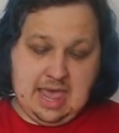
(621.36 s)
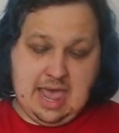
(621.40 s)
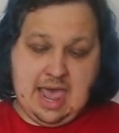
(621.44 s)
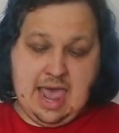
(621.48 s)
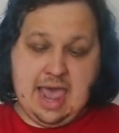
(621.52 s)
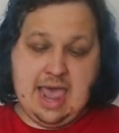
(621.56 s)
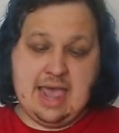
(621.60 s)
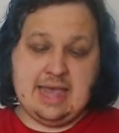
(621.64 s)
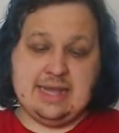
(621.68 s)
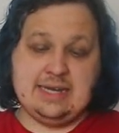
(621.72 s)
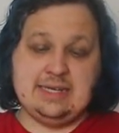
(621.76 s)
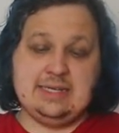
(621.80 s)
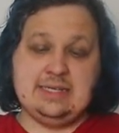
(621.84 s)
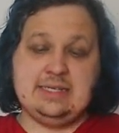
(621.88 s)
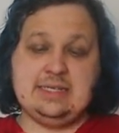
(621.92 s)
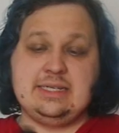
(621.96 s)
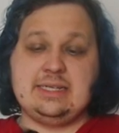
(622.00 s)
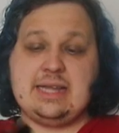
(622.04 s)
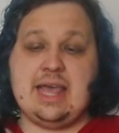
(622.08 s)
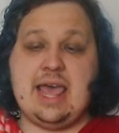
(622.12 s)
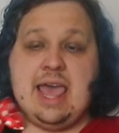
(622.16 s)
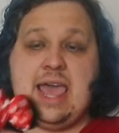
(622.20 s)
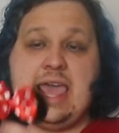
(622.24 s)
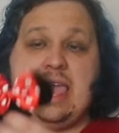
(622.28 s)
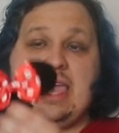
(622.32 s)

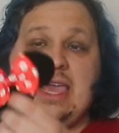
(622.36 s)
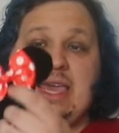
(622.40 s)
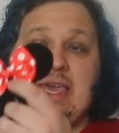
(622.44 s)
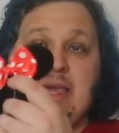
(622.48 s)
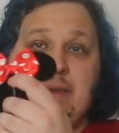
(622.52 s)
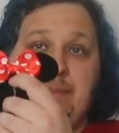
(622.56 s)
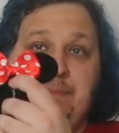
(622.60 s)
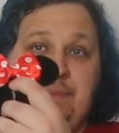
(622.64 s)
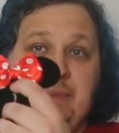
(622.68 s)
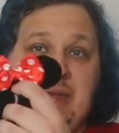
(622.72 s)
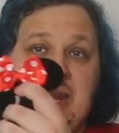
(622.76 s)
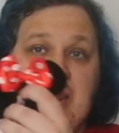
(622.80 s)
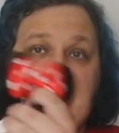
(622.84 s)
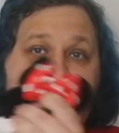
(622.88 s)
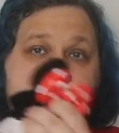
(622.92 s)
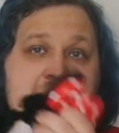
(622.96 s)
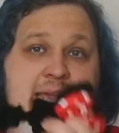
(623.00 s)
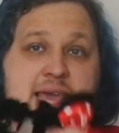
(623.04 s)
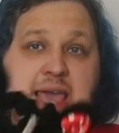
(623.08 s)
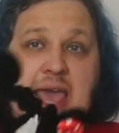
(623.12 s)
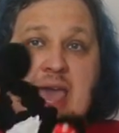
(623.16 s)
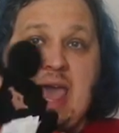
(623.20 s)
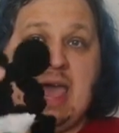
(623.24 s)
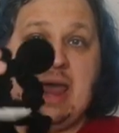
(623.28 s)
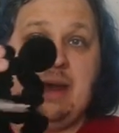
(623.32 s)
and a
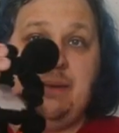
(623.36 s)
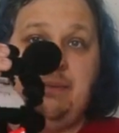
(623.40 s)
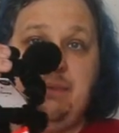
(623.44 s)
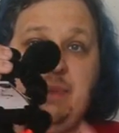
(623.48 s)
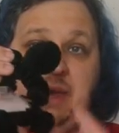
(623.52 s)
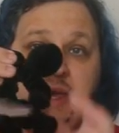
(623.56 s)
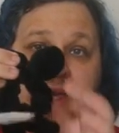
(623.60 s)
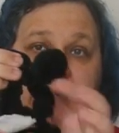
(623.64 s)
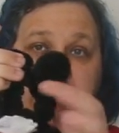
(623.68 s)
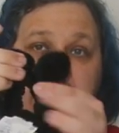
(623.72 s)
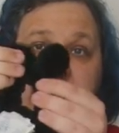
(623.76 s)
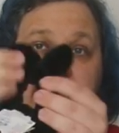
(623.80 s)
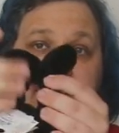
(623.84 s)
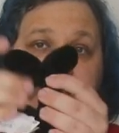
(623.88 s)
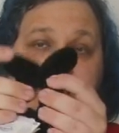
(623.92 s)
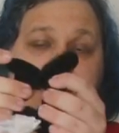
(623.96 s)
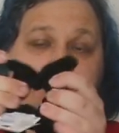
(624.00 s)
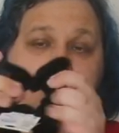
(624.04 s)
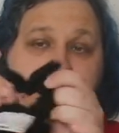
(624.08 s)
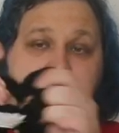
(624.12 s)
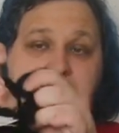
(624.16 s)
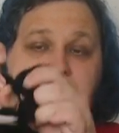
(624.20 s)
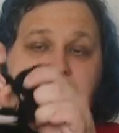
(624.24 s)
mini and Mickey